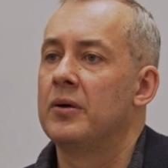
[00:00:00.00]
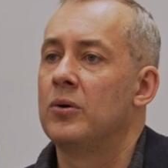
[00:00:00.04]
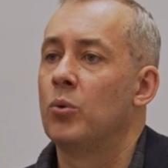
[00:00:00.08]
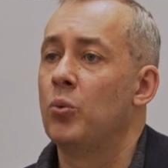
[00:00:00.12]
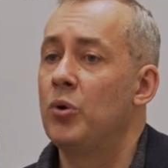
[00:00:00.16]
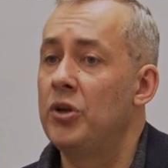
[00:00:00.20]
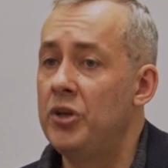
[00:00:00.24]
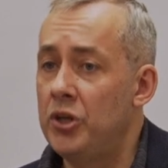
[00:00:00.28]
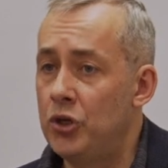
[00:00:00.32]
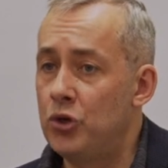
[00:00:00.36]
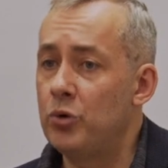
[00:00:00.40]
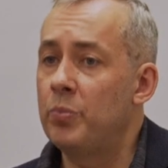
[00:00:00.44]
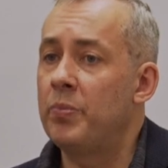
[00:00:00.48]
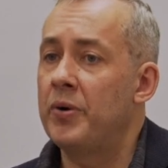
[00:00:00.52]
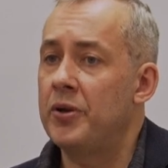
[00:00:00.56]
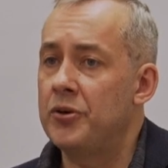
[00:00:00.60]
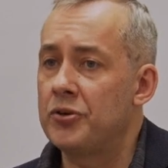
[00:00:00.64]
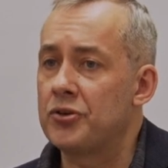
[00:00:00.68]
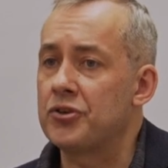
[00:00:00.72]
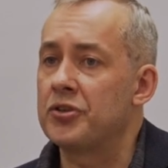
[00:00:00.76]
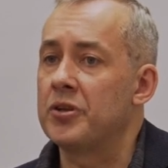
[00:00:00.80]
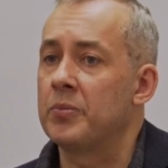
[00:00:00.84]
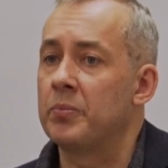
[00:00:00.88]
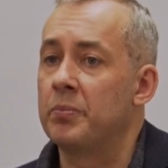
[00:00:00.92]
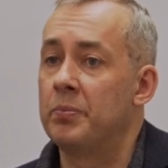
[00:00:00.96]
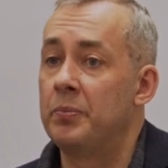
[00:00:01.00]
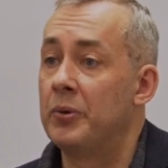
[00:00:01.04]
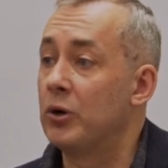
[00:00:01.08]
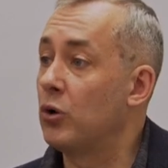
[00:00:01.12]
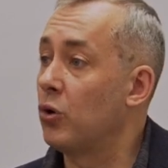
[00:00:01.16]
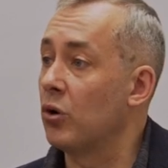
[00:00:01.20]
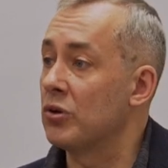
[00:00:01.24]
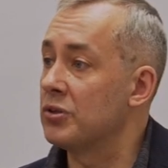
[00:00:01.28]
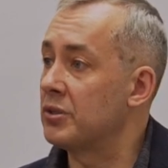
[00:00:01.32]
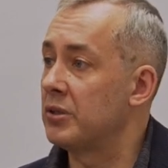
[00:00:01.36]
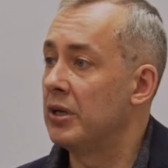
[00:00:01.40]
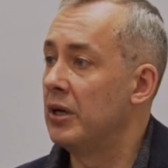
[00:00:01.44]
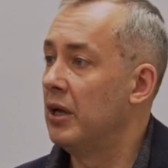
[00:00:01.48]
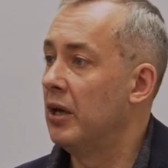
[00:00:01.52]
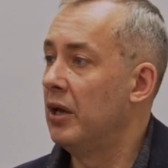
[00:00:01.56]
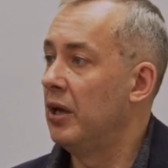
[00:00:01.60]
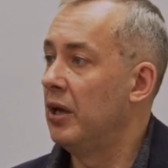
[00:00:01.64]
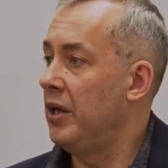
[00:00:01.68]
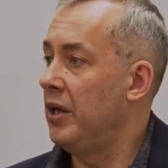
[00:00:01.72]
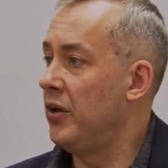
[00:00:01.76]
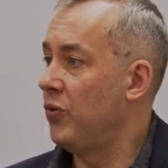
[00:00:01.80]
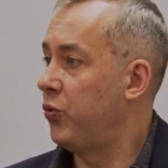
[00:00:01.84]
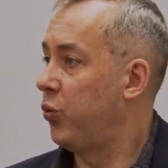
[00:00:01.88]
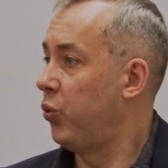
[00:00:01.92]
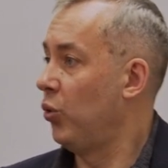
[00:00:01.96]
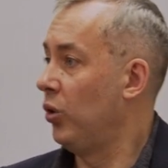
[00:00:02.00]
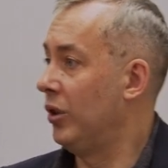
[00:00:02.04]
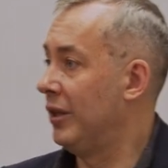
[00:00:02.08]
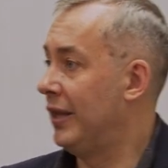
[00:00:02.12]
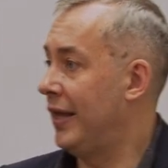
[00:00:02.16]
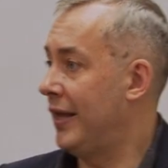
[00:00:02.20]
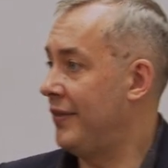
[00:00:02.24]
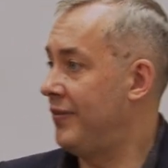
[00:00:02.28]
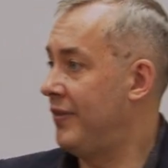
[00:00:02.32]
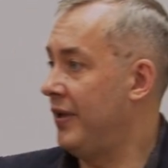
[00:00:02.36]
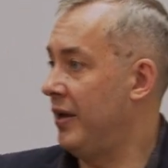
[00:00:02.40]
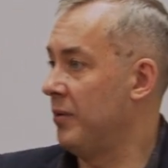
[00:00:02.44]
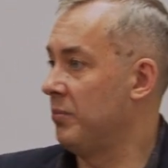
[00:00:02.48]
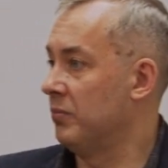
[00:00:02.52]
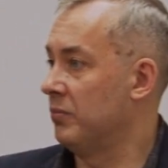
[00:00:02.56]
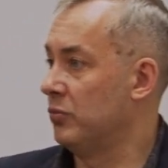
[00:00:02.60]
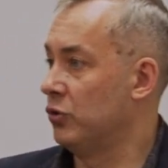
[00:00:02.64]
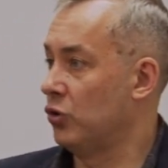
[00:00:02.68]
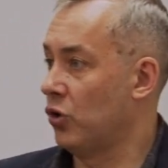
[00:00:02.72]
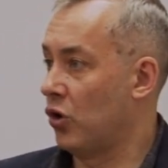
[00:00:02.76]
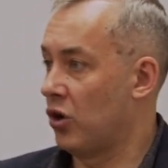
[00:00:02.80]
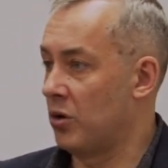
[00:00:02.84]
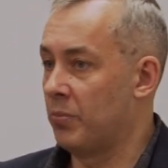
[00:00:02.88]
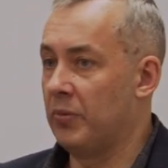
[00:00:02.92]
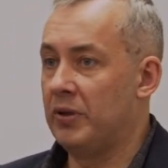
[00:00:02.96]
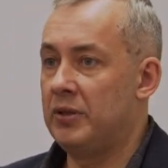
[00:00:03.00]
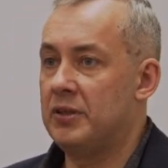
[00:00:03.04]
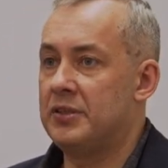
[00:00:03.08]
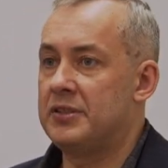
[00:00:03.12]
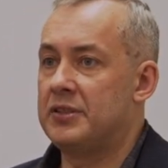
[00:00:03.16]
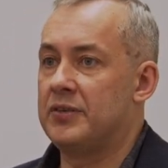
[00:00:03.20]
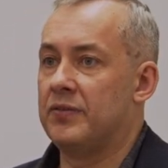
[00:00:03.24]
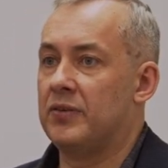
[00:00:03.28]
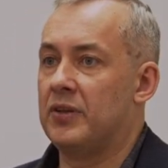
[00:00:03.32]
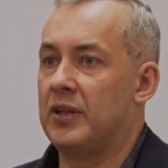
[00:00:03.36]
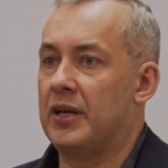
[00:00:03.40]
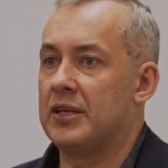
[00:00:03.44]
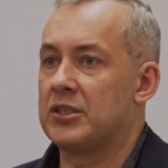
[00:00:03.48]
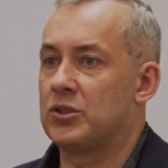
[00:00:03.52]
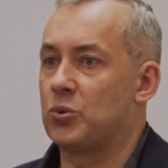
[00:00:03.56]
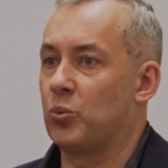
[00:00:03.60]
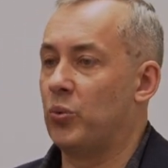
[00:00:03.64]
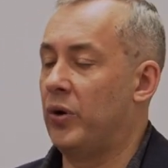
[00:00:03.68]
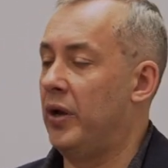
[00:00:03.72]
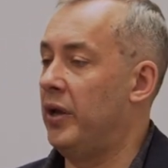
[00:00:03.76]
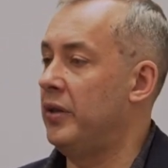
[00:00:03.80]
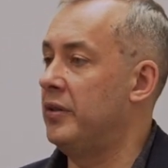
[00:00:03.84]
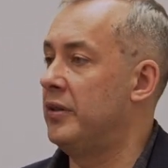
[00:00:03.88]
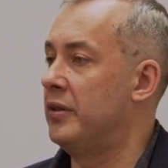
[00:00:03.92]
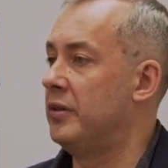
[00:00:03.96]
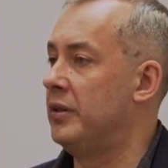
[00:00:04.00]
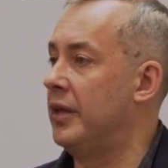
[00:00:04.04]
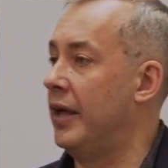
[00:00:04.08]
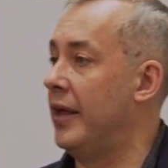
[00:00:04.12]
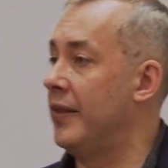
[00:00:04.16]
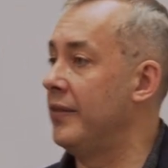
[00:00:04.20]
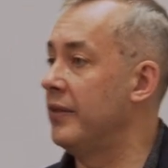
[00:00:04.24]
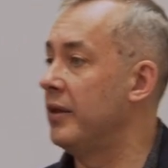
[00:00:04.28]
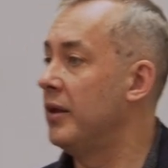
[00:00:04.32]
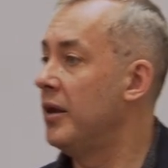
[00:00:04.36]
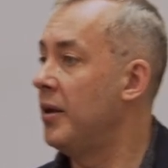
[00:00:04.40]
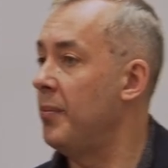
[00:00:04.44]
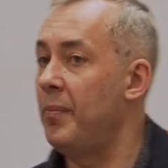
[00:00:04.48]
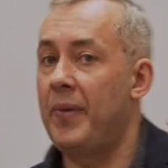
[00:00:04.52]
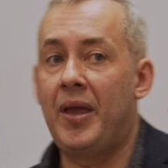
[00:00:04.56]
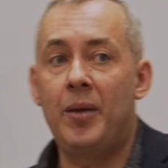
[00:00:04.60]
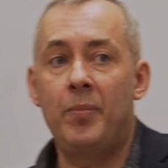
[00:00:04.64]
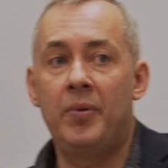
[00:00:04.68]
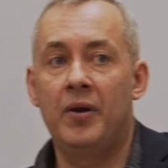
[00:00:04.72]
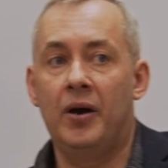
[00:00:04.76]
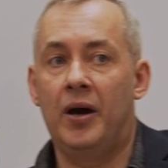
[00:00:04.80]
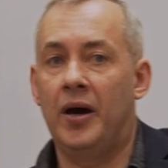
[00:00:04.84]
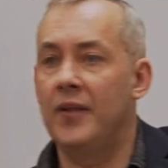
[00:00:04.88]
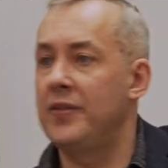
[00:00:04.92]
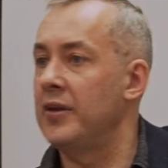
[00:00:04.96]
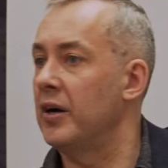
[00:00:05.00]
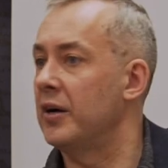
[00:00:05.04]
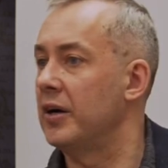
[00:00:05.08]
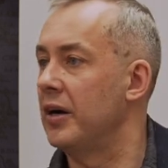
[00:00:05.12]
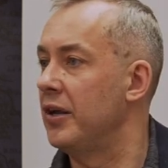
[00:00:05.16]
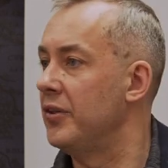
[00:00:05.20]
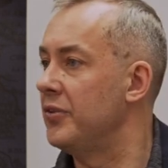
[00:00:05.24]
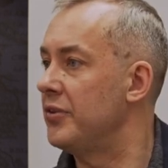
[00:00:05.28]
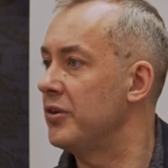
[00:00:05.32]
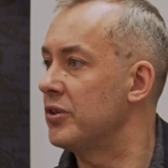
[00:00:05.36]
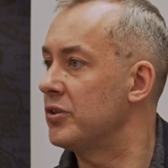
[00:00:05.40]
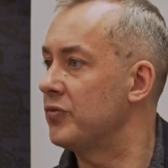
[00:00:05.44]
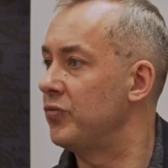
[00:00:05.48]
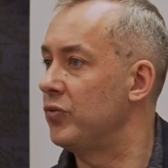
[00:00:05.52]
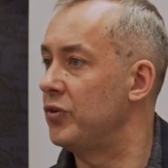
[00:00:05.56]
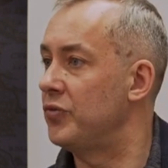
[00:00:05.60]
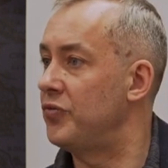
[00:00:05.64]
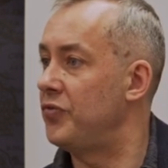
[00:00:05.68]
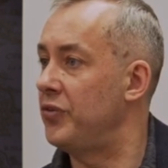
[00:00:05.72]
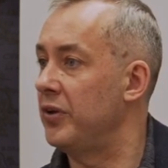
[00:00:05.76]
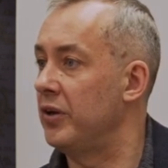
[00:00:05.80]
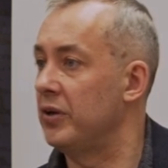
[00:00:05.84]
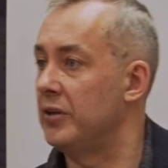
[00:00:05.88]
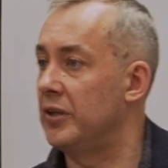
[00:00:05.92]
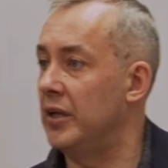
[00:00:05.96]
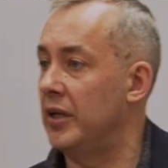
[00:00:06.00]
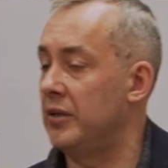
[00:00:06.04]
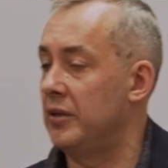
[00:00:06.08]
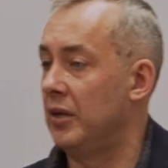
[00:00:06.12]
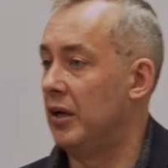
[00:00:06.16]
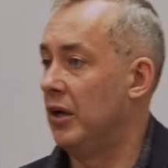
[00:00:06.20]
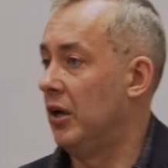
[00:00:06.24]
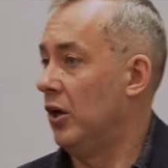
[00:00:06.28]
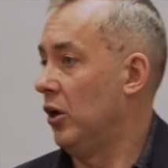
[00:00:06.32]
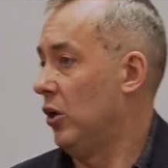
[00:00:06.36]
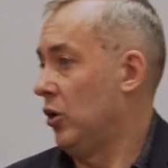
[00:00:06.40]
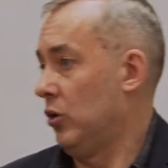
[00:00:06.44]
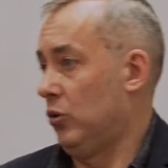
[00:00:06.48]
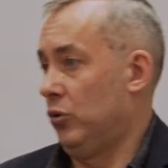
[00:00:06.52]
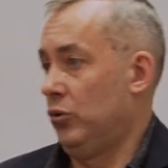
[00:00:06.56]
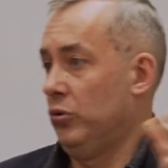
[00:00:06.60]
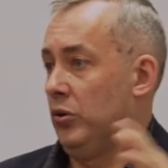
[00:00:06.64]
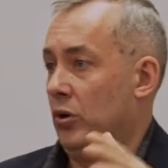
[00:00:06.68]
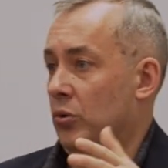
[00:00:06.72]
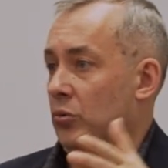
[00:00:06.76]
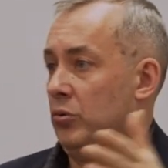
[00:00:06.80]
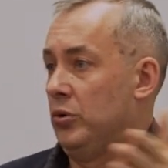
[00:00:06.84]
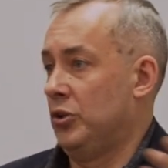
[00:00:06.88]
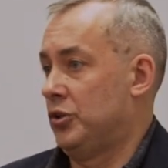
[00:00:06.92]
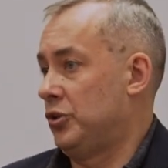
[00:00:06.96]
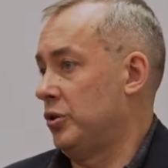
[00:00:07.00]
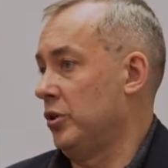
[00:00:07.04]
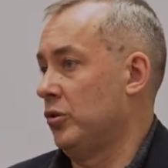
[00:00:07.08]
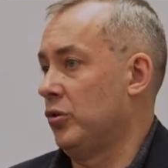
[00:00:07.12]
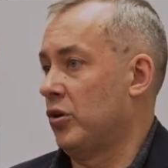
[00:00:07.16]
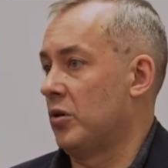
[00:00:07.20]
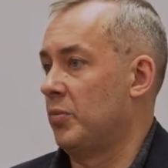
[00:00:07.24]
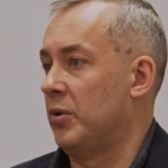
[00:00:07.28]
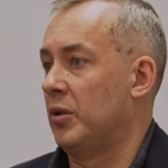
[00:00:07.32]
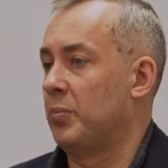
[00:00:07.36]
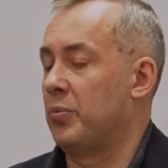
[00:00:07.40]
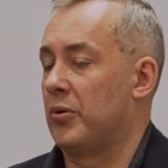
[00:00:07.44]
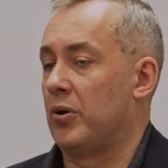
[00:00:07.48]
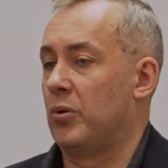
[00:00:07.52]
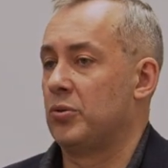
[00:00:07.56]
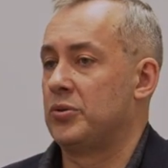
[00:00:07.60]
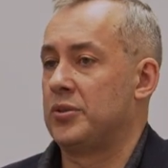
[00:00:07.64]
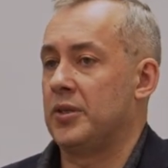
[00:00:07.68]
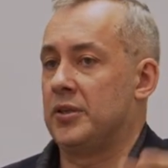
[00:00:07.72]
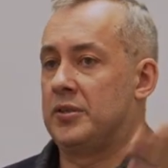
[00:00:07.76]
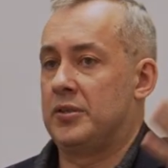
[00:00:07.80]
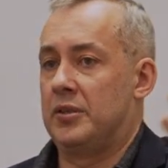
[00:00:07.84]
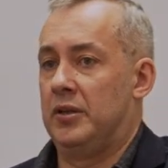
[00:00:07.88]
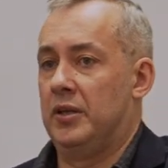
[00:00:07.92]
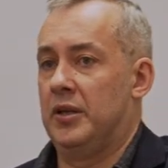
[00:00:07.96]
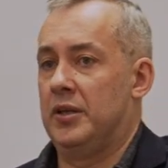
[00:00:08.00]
We need to punish them because if we let them normally civilized way, then maybe other countries would think that, you know, it's a normal process.